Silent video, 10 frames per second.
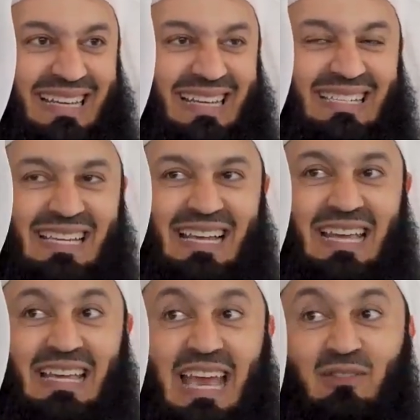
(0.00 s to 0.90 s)
He says,
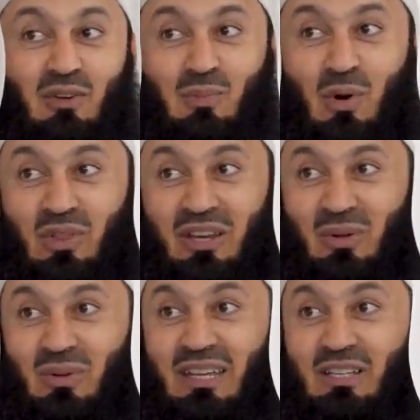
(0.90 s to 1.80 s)
I gave you more than
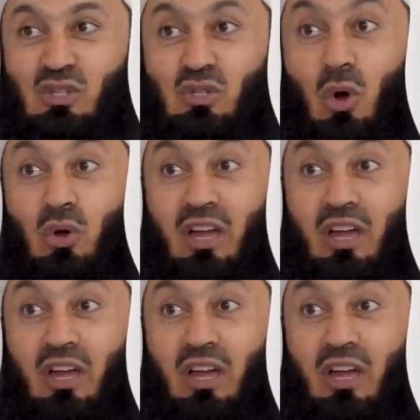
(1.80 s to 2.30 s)
you need so